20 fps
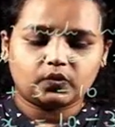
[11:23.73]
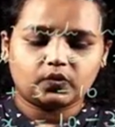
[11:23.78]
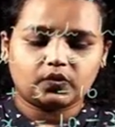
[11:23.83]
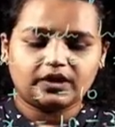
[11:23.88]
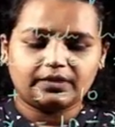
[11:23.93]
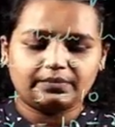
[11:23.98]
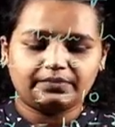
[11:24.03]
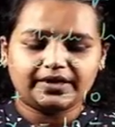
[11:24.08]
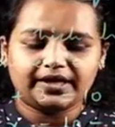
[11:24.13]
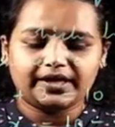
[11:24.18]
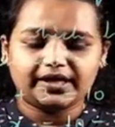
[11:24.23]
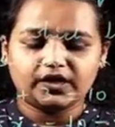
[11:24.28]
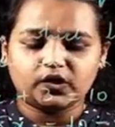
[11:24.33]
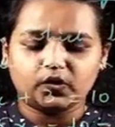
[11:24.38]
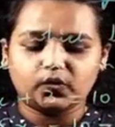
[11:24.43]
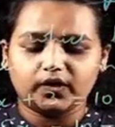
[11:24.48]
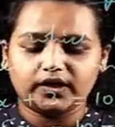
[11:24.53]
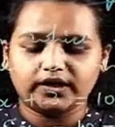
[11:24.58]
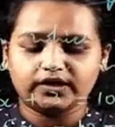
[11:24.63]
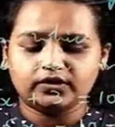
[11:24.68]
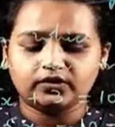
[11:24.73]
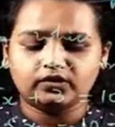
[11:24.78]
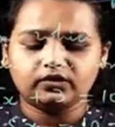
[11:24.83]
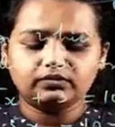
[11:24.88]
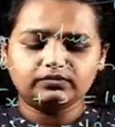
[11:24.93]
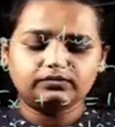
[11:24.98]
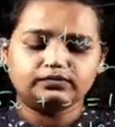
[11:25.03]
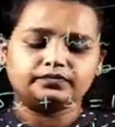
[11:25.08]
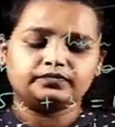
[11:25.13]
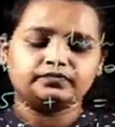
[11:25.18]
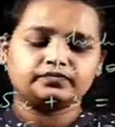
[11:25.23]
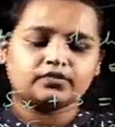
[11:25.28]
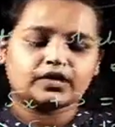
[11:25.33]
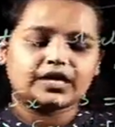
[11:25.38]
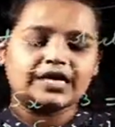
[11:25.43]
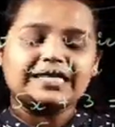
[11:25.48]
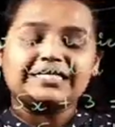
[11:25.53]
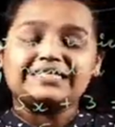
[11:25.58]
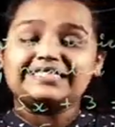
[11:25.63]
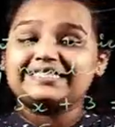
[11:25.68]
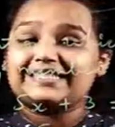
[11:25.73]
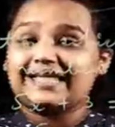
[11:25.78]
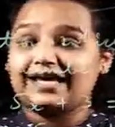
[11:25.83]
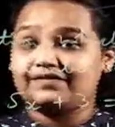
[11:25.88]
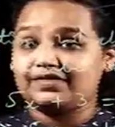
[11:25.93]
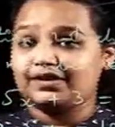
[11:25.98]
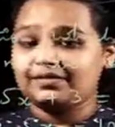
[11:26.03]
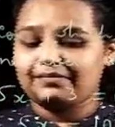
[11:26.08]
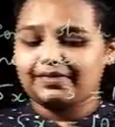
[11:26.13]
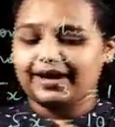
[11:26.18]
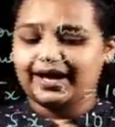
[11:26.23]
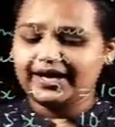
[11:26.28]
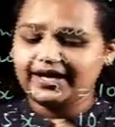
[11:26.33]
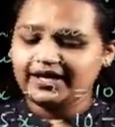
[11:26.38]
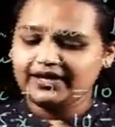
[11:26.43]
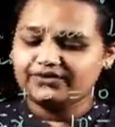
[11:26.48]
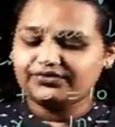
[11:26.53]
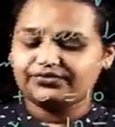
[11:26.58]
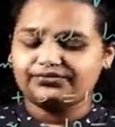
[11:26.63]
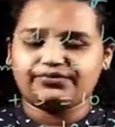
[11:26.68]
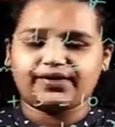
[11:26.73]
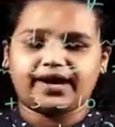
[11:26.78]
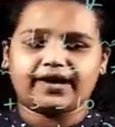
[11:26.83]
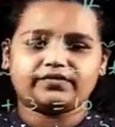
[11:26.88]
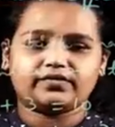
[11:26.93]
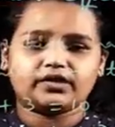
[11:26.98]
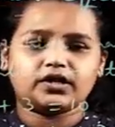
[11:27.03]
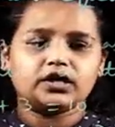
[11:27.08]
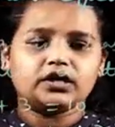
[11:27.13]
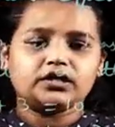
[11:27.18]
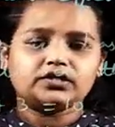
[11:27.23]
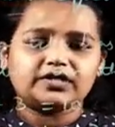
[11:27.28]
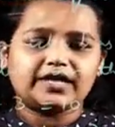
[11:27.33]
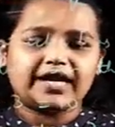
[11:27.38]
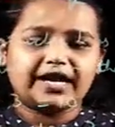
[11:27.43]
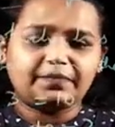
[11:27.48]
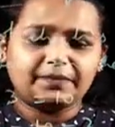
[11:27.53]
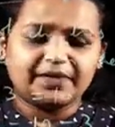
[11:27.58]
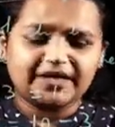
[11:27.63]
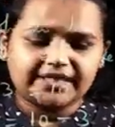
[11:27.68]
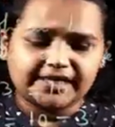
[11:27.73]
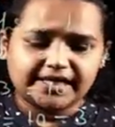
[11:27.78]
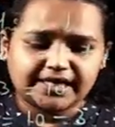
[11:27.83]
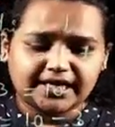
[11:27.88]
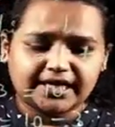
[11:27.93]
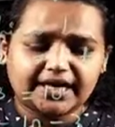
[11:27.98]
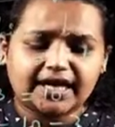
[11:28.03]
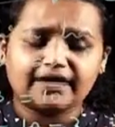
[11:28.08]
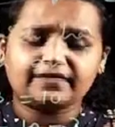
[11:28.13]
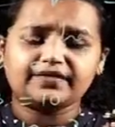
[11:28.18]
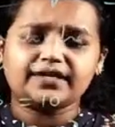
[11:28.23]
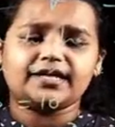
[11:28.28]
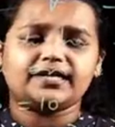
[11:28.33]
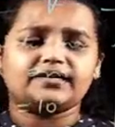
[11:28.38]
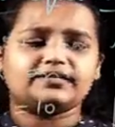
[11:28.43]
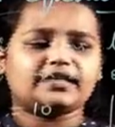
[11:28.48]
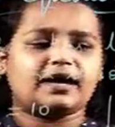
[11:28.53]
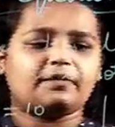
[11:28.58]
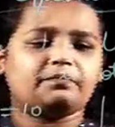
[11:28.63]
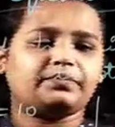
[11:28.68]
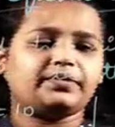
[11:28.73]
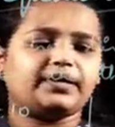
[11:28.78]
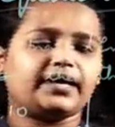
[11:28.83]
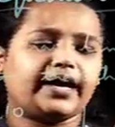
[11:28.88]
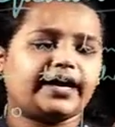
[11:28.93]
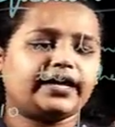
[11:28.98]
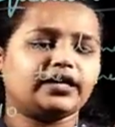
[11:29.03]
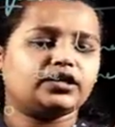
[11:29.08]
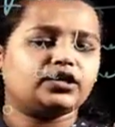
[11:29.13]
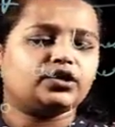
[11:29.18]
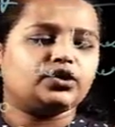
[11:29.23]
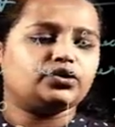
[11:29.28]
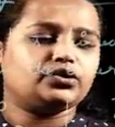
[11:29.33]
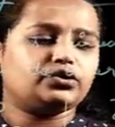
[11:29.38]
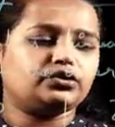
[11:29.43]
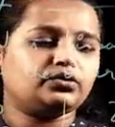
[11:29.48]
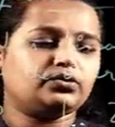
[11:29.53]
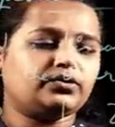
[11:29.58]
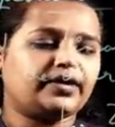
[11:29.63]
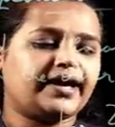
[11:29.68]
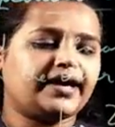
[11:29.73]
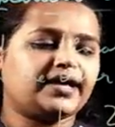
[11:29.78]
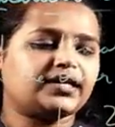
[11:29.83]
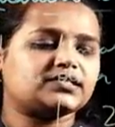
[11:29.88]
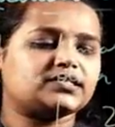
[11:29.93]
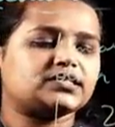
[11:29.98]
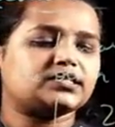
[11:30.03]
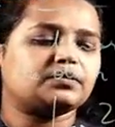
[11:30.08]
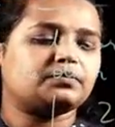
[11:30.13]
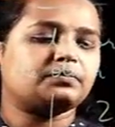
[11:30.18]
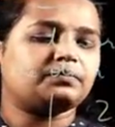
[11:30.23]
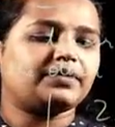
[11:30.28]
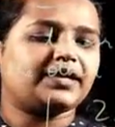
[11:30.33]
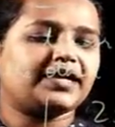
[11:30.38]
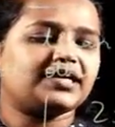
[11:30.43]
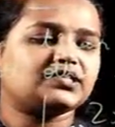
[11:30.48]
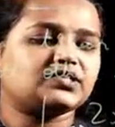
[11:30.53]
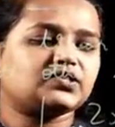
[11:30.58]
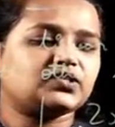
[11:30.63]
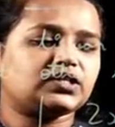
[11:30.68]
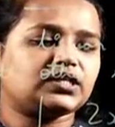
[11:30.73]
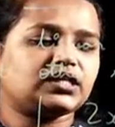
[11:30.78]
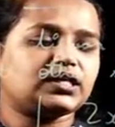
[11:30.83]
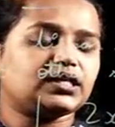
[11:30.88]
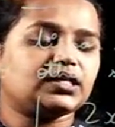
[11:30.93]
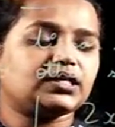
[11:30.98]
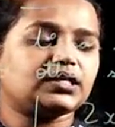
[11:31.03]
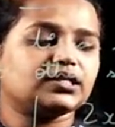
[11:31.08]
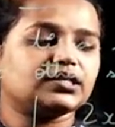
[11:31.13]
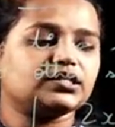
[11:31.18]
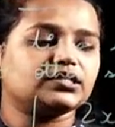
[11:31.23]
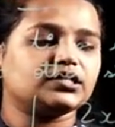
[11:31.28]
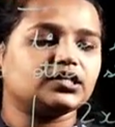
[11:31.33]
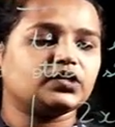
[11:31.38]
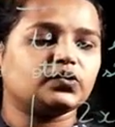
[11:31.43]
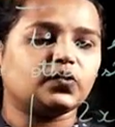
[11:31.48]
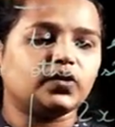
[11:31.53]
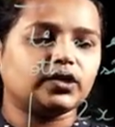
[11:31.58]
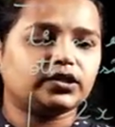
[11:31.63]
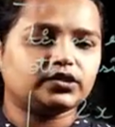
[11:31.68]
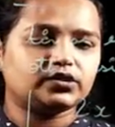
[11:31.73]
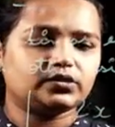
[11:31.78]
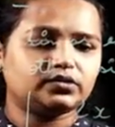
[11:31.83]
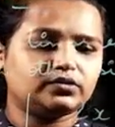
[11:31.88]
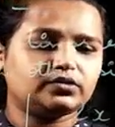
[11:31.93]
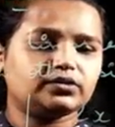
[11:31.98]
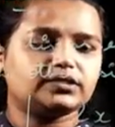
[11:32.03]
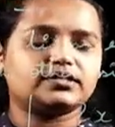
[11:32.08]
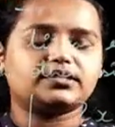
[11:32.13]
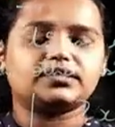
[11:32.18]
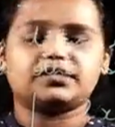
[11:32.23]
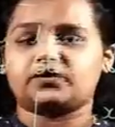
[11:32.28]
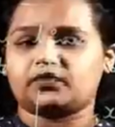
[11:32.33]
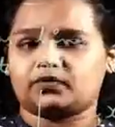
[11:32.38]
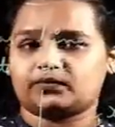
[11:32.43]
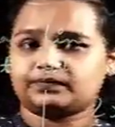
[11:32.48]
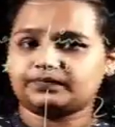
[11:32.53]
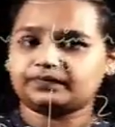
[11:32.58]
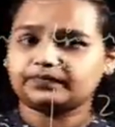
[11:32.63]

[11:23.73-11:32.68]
will be equal to 7 by 5. So, let me take another example like 2x plus 3 is equal to 0.